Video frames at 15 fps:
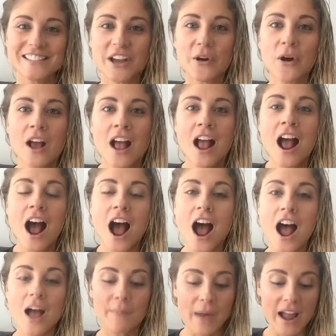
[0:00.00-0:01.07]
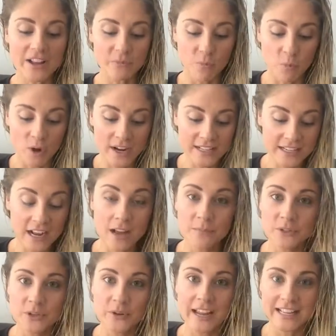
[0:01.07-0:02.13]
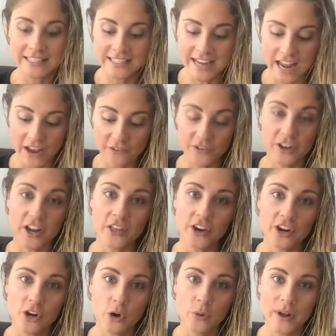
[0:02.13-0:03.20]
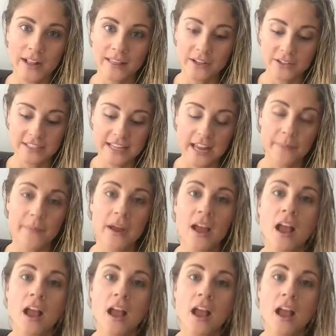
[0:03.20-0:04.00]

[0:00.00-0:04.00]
So I wanted to come to you again today for another quick little tip